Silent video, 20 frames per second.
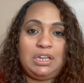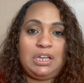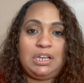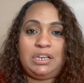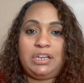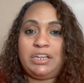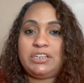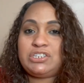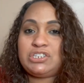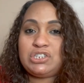
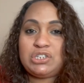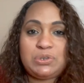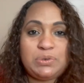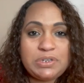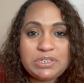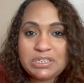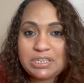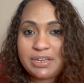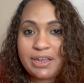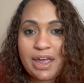Let's do
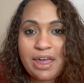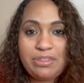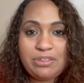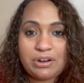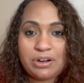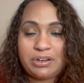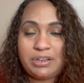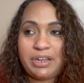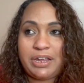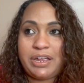it
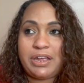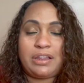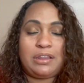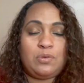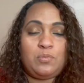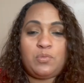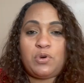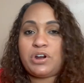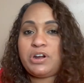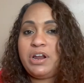together. Like
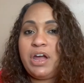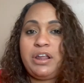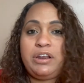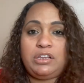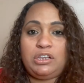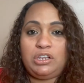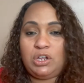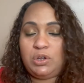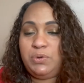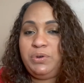we're not
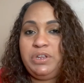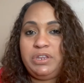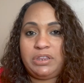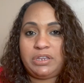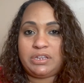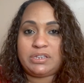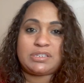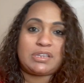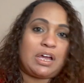alone in this.